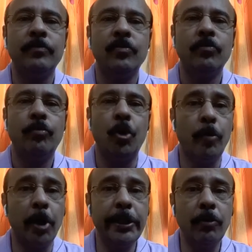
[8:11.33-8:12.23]

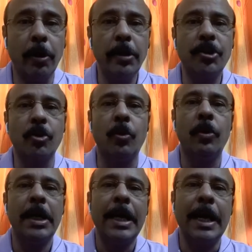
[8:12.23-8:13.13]
Fulbani also
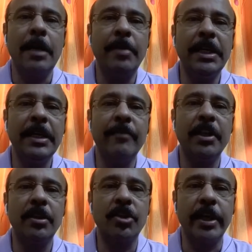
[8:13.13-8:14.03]
had been given
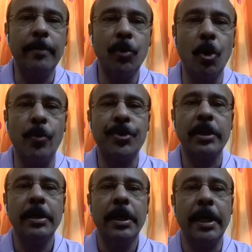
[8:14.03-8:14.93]
the same note,
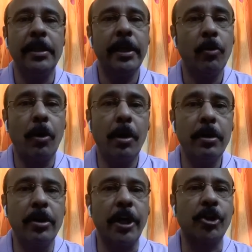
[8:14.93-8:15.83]
and they all
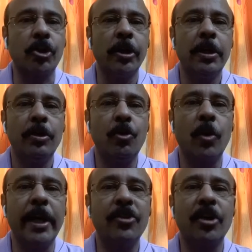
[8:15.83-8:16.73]
rush to
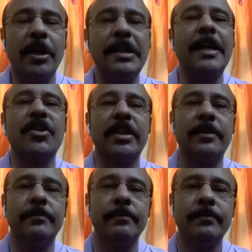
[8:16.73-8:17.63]
catch a taxi.
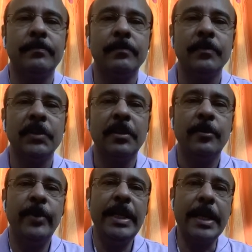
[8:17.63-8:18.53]

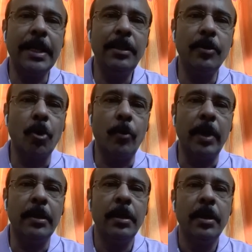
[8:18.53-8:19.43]
We end the
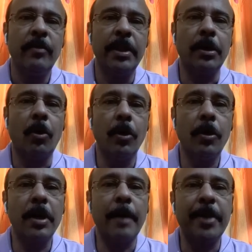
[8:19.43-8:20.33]
novel with a
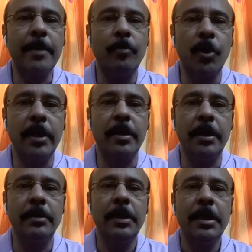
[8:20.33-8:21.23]
holographic Murugan
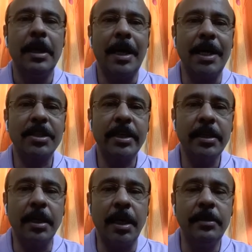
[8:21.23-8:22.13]
asking
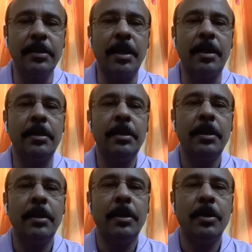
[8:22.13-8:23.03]
Anta
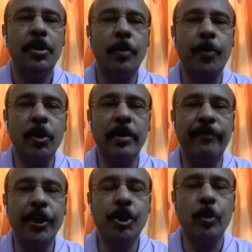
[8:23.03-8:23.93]
to put the
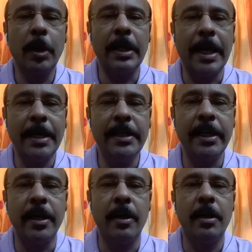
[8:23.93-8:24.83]
visual
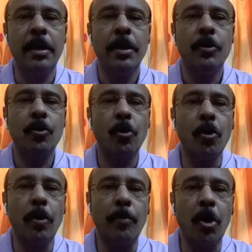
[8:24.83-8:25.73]
headgear to
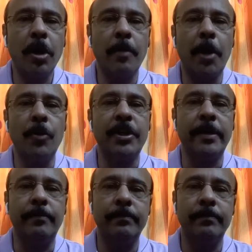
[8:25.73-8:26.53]
know more about him.